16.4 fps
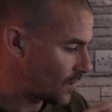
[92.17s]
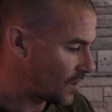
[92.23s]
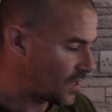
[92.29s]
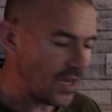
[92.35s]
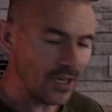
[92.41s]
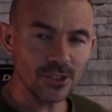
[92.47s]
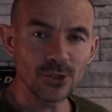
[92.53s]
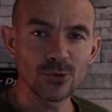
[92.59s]

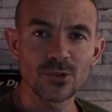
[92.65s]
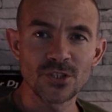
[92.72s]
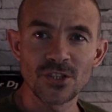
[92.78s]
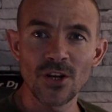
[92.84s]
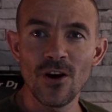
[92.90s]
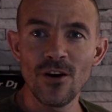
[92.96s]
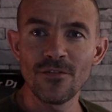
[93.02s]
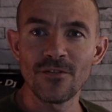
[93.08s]
the actual
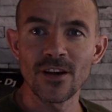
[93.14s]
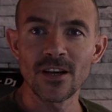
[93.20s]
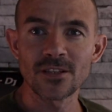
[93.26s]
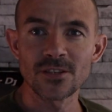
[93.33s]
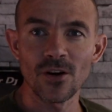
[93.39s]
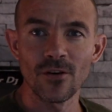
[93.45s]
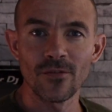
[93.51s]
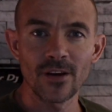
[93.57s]

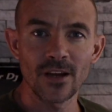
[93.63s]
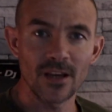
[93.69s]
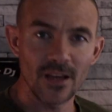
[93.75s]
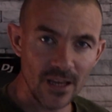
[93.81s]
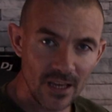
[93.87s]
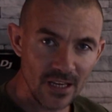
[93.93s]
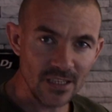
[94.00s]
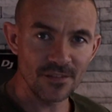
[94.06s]
surface of it
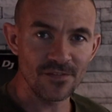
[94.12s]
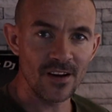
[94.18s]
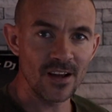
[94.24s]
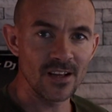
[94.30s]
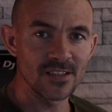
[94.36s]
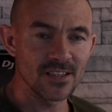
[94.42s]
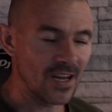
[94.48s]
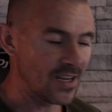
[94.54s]
is
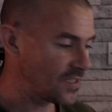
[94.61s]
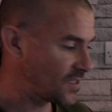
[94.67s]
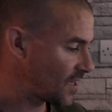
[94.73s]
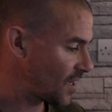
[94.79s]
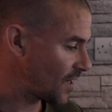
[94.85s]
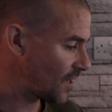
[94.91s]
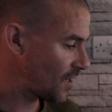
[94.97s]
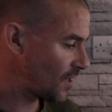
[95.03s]

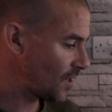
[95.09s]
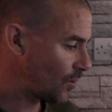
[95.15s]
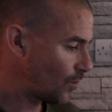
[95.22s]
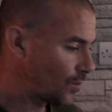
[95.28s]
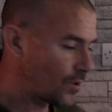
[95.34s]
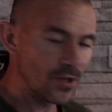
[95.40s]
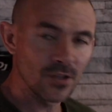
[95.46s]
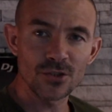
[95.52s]
fantastic. You
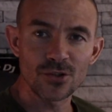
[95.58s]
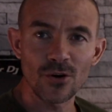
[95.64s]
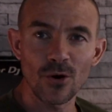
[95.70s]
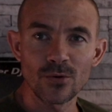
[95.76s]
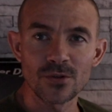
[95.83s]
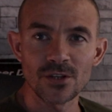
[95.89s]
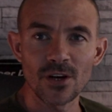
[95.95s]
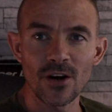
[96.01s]
know, the
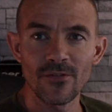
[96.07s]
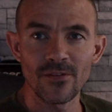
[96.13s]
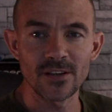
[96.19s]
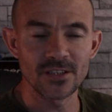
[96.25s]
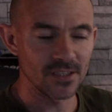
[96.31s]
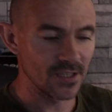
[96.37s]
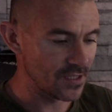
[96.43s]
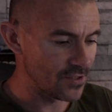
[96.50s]
control
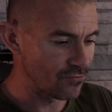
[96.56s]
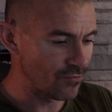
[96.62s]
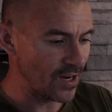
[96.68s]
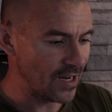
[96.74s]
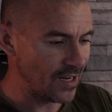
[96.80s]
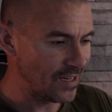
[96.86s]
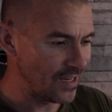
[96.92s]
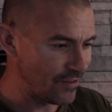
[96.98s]
surface is
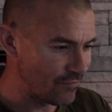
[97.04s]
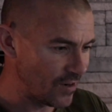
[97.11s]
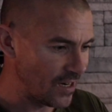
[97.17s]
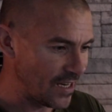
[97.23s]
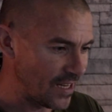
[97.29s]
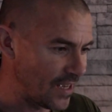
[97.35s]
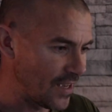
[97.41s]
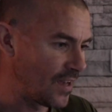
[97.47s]
really,
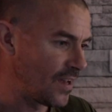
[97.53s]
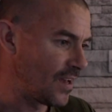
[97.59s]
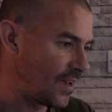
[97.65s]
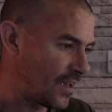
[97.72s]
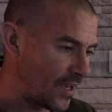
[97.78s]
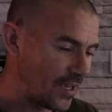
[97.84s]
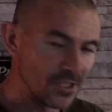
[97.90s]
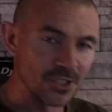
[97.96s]
really
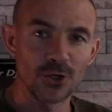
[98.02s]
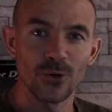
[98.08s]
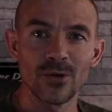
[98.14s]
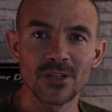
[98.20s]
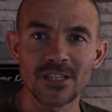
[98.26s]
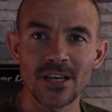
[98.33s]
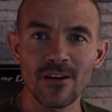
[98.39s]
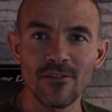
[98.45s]

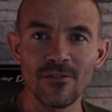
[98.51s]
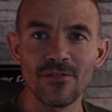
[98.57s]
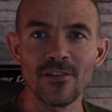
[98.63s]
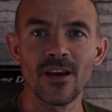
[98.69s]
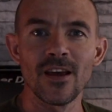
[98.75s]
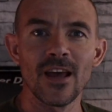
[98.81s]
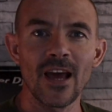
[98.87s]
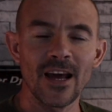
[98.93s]
intuitive
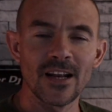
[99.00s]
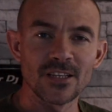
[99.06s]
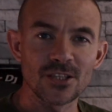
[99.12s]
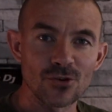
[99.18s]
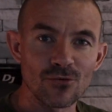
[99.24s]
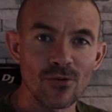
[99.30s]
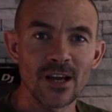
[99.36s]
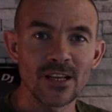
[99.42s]
and it's
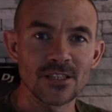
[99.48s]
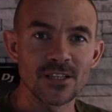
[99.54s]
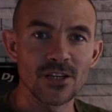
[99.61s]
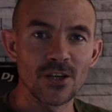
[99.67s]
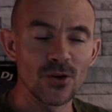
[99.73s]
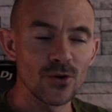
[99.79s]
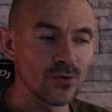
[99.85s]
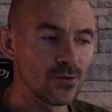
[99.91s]
great to
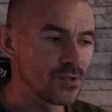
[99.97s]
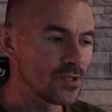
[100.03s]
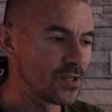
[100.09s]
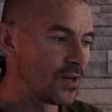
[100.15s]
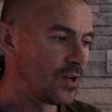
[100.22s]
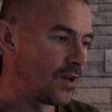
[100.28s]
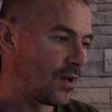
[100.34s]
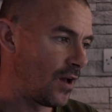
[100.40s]
use.
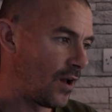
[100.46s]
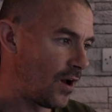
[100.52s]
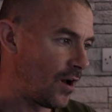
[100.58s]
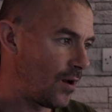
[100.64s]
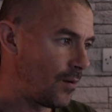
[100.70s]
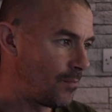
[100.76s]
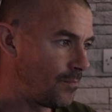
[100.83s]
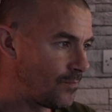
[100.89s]

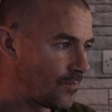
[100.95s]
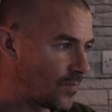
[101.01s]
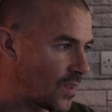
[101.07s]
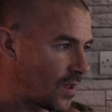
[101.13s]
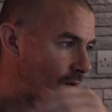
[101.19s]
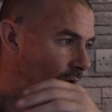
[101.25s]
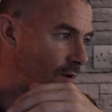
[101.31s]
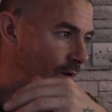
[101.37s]
Um,
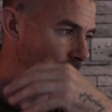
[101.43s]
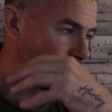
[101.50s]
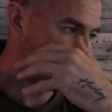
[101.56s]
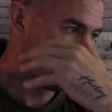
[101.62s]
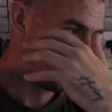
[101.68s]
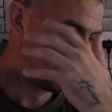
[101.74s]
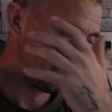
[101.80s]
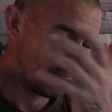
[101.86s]

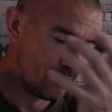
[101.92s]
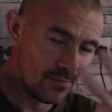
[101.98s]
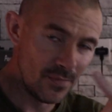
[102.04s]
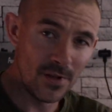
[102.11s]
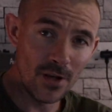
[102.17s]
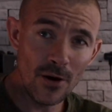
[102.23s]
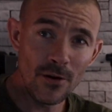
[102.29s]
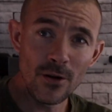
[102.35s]

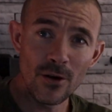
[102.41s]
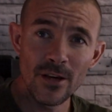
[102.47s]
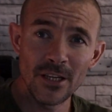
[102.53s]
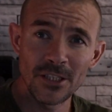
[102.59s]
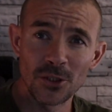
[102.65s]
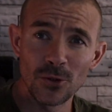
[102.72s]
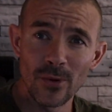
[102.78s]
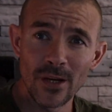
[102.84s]
the only
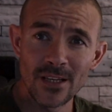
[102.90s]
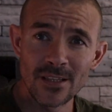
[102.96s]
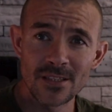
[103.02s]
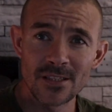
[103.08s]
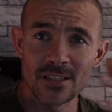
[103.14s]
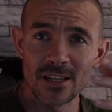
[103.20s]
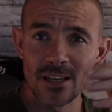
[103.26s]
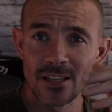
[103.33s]
issue
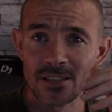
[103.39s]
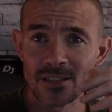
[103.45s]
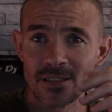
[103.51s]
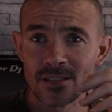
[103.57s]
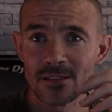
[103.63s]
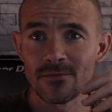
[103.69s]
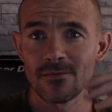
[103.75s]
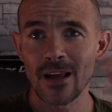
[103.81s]
is,
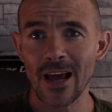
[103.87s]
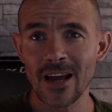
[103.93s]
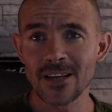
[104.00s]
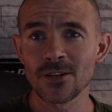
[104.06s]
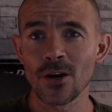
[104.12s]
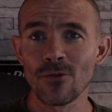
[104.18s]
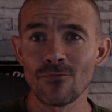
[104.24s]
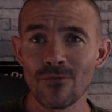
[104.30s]
is
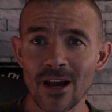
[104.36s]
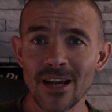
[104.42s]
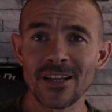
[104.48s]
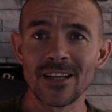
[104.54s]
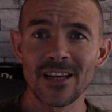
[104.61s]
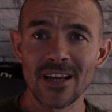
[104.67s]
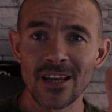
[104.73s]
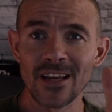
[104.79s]
as I
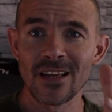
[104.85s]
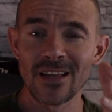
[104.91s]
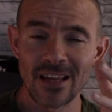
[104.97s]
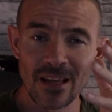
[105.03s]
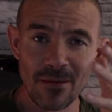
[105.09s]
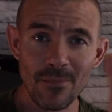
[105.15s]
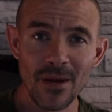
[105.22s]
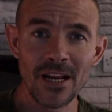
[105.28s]
read
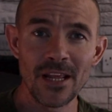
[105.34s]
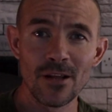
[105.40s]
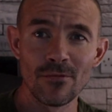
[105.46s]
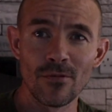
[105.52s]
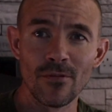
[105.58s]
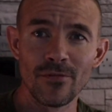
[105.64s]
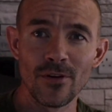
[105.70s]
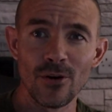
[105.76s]
in many of
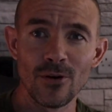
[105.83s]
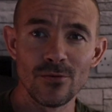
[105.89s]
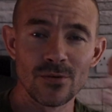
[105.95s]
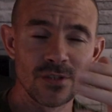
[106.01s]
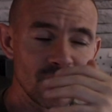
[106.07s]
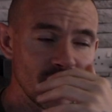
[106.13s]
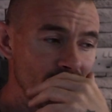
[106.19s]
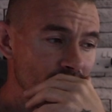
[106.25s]
the
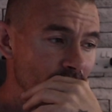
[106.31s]
reviews,